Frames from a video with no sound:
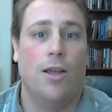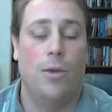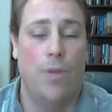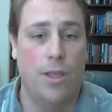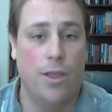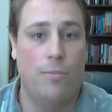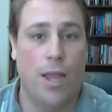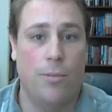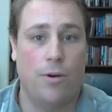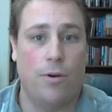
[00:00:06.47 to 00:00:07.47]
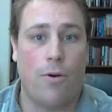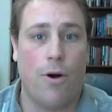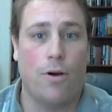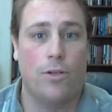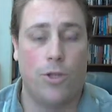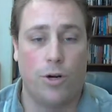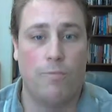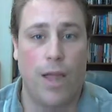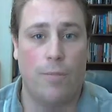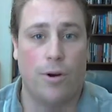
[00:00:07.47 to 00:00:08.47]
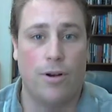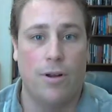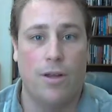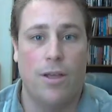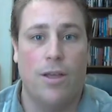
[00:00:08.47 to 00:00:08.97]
opinion paper or our term paper.